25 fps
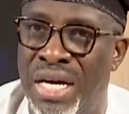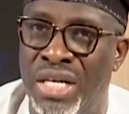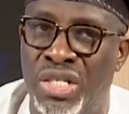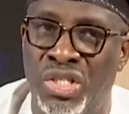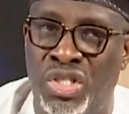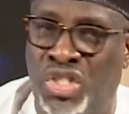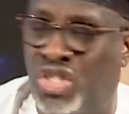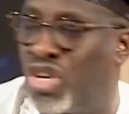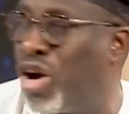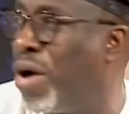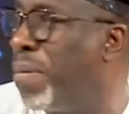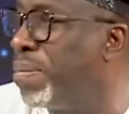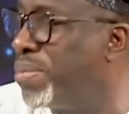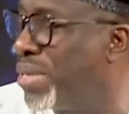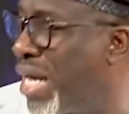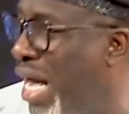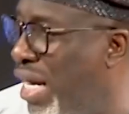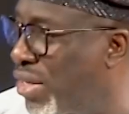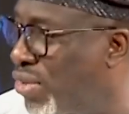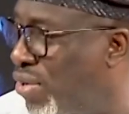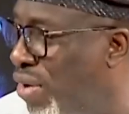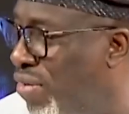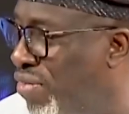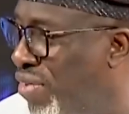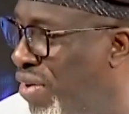jumped
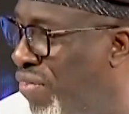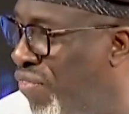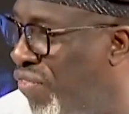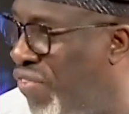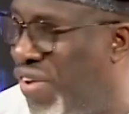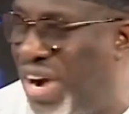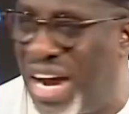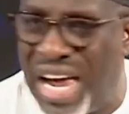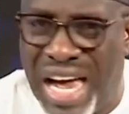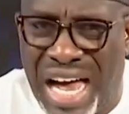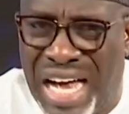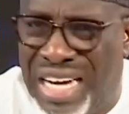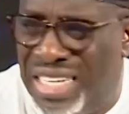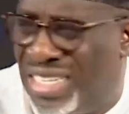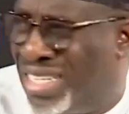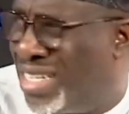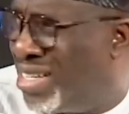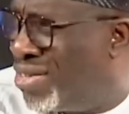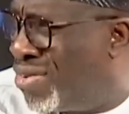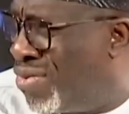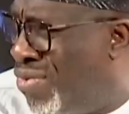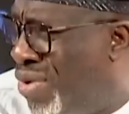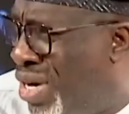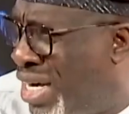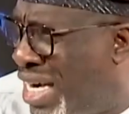out of the fray, and
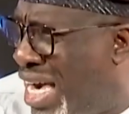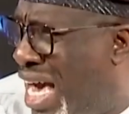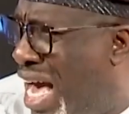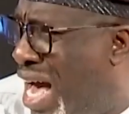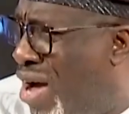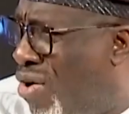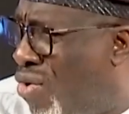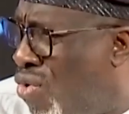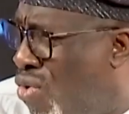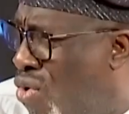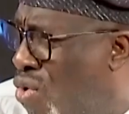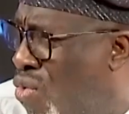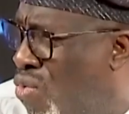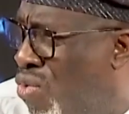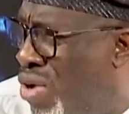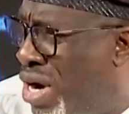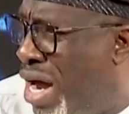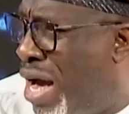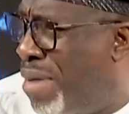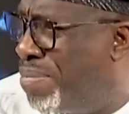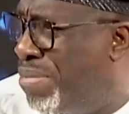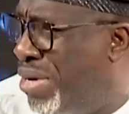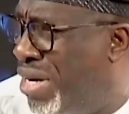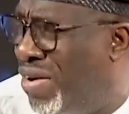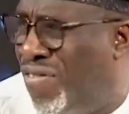Wike and Co will
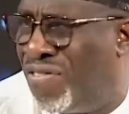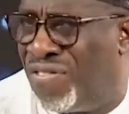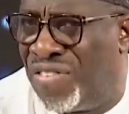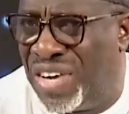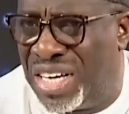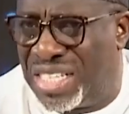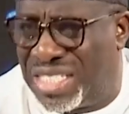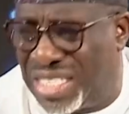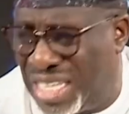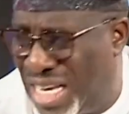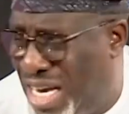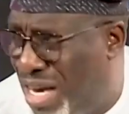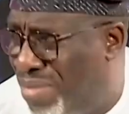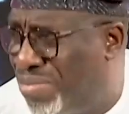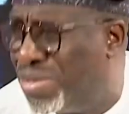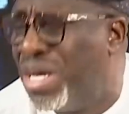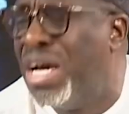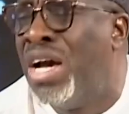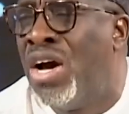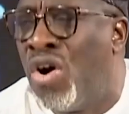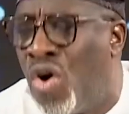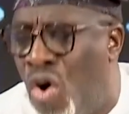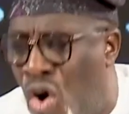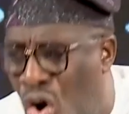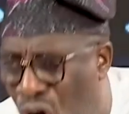now be the victim.
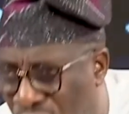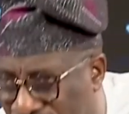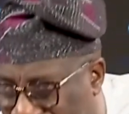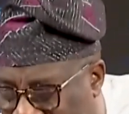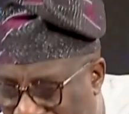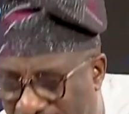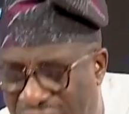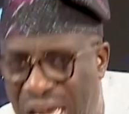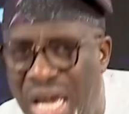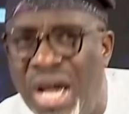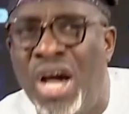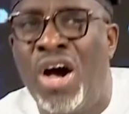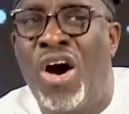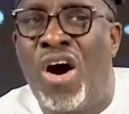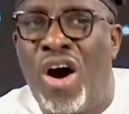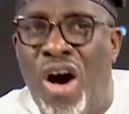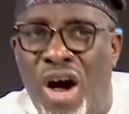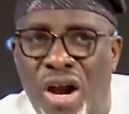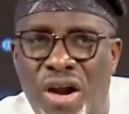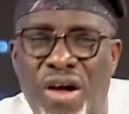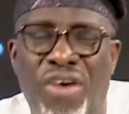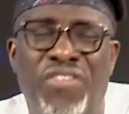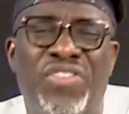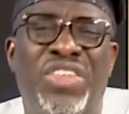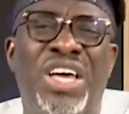Okay,
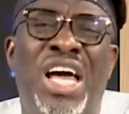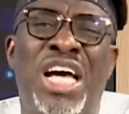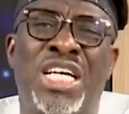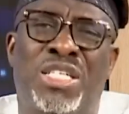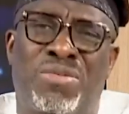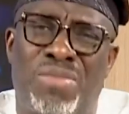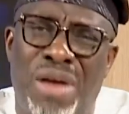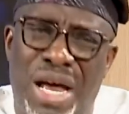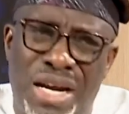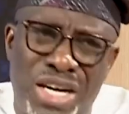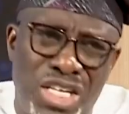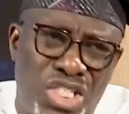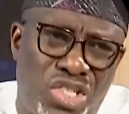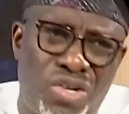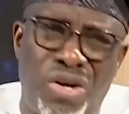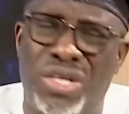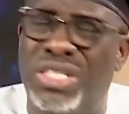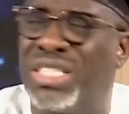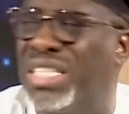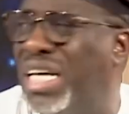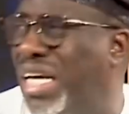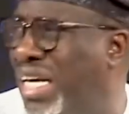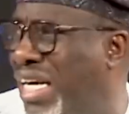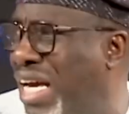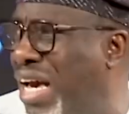all of the explanations
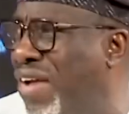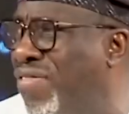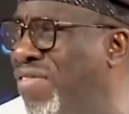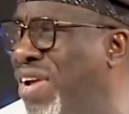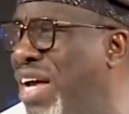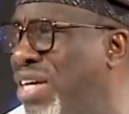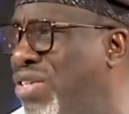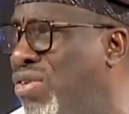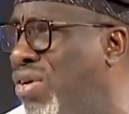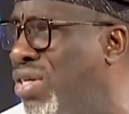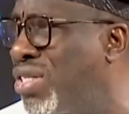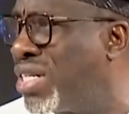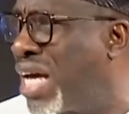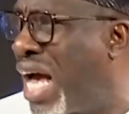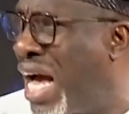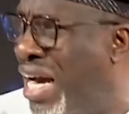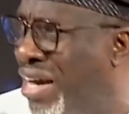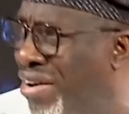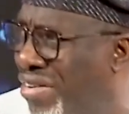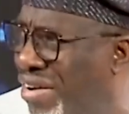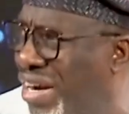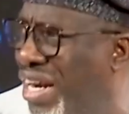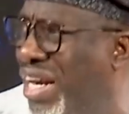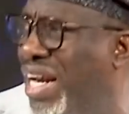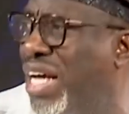they gave, let us
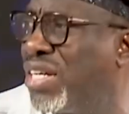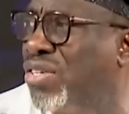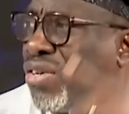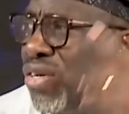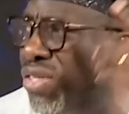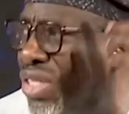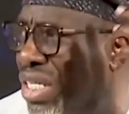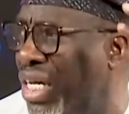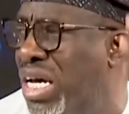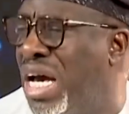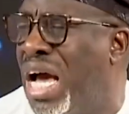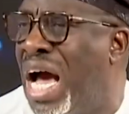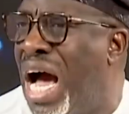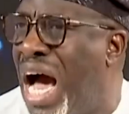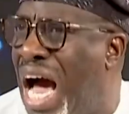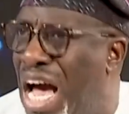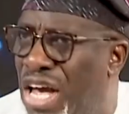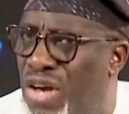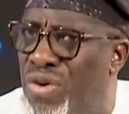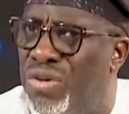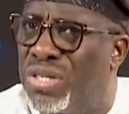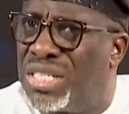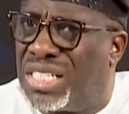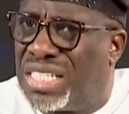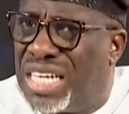agree, let us... Are
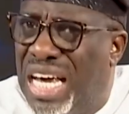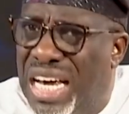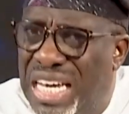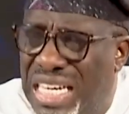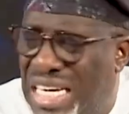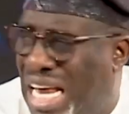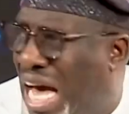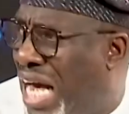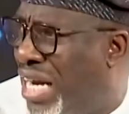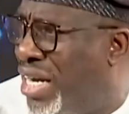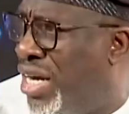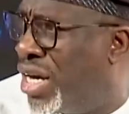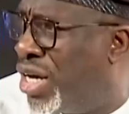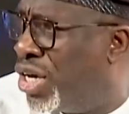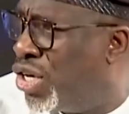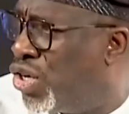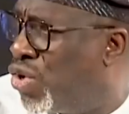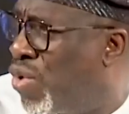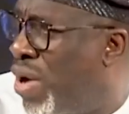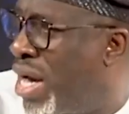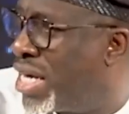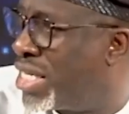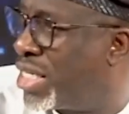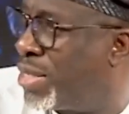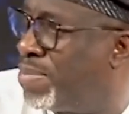you saying that
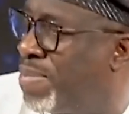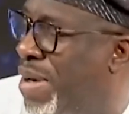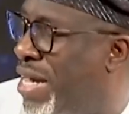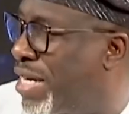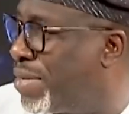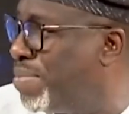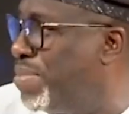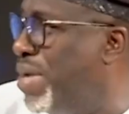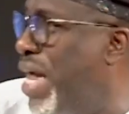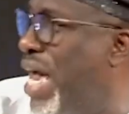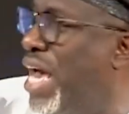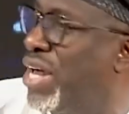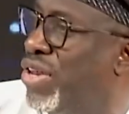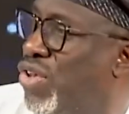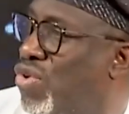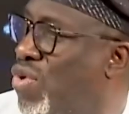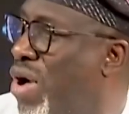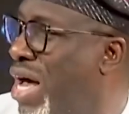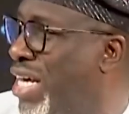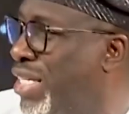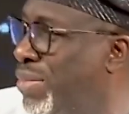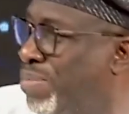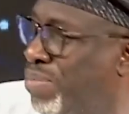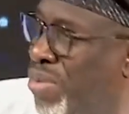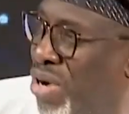you expect me and you
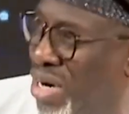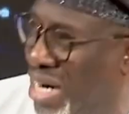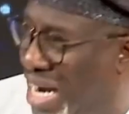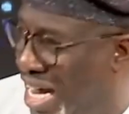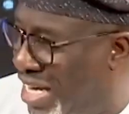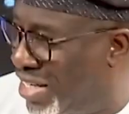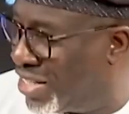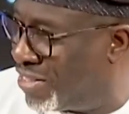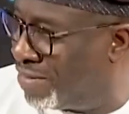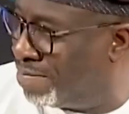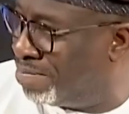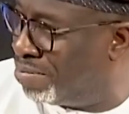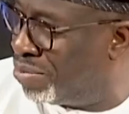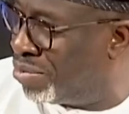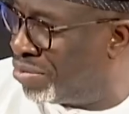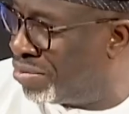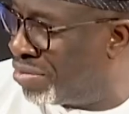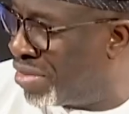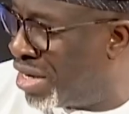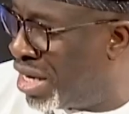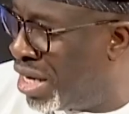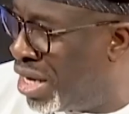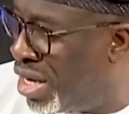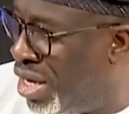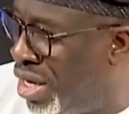as brothers
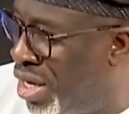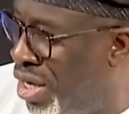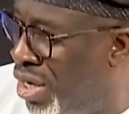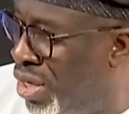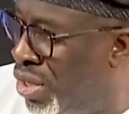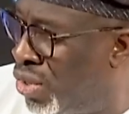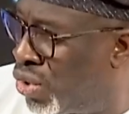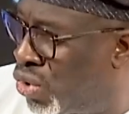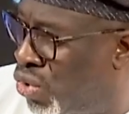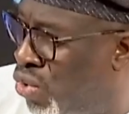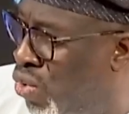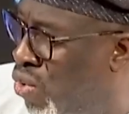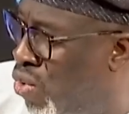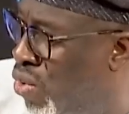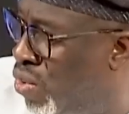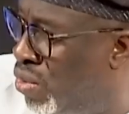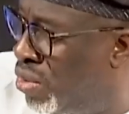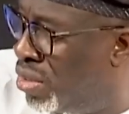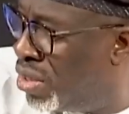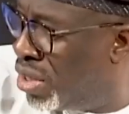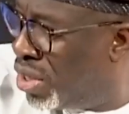to